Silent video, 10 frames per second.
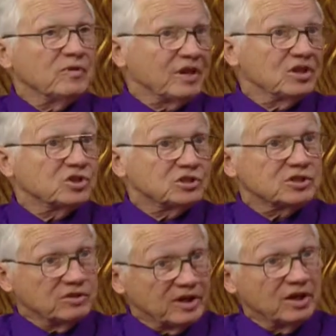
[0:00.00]
the
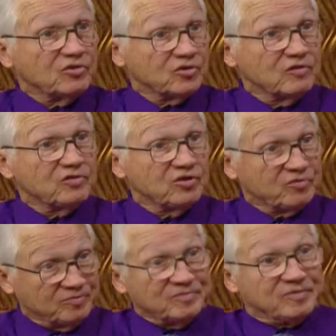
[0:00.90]
kitchens, the dining
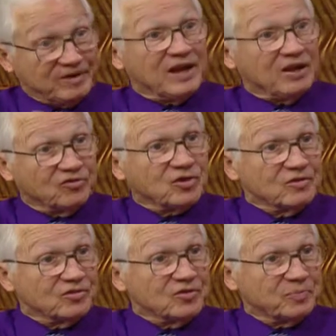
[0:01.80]
services, dining
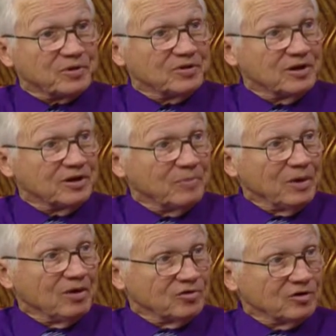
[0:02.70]
services. Period.
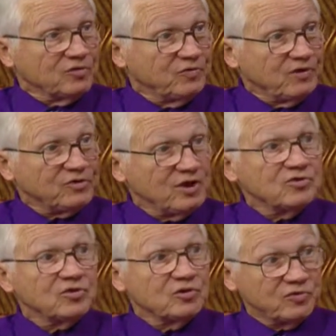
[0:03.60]
It's a serves big
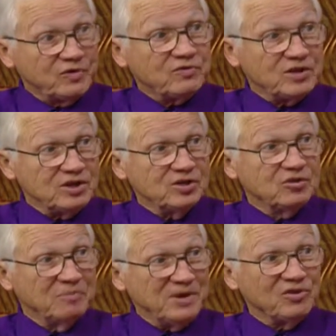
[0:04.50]
operation. 15, serves
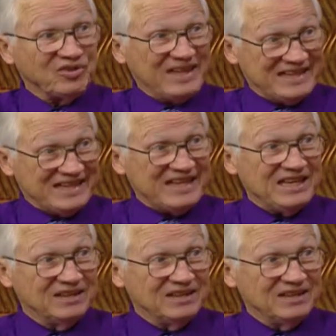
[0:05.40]
1,500 meals a day.